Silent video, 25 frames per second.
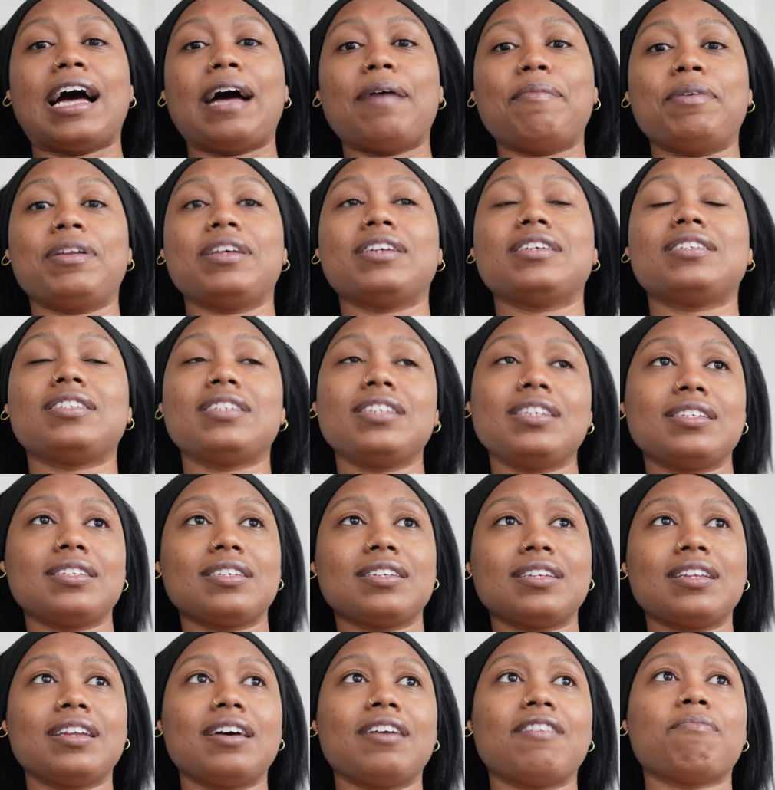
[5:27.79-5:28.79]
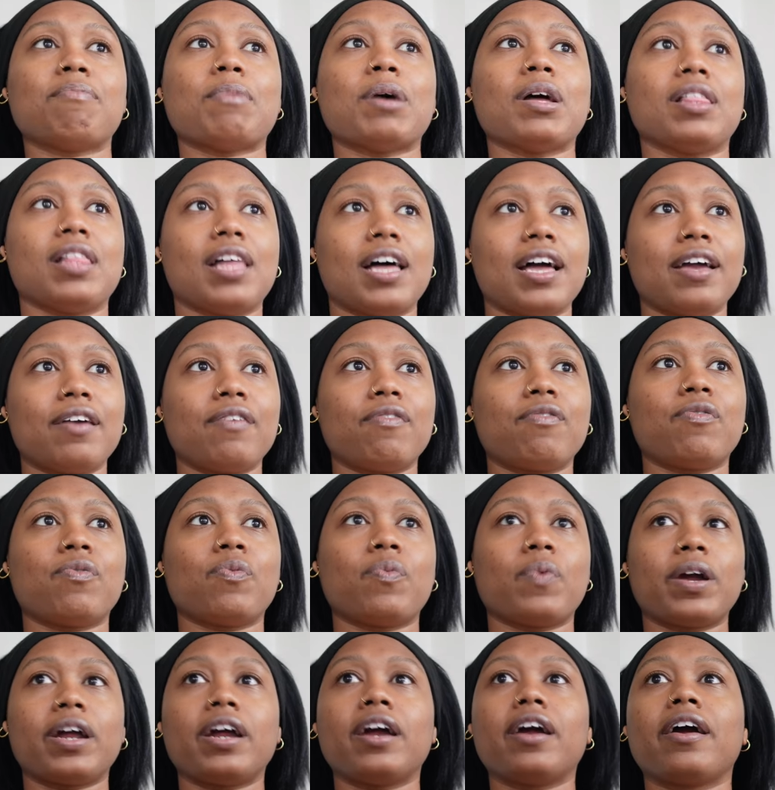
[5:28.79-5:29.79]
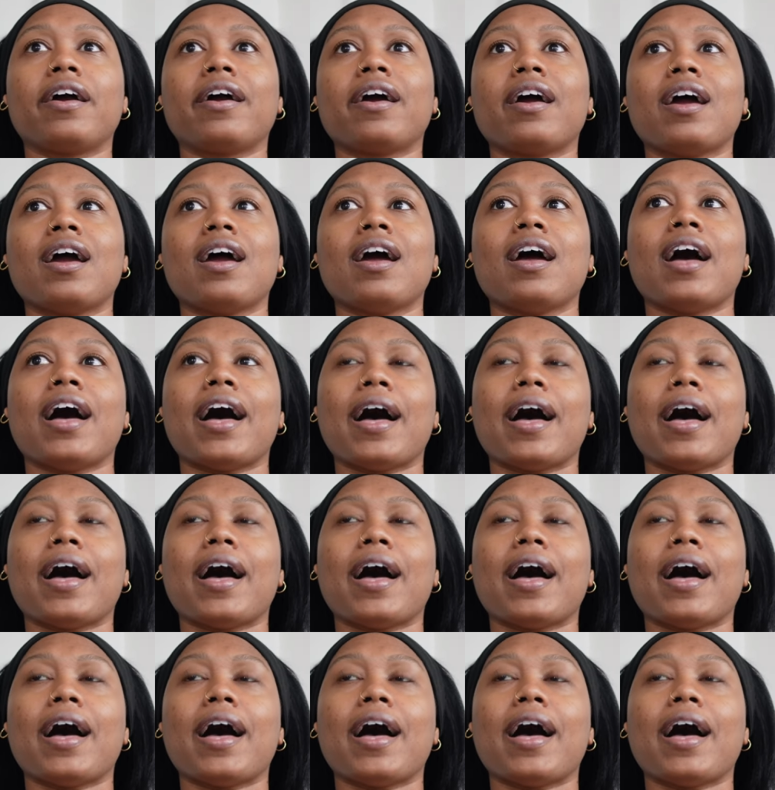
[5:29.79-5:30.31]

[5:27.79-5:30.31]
I'm in a season of my life where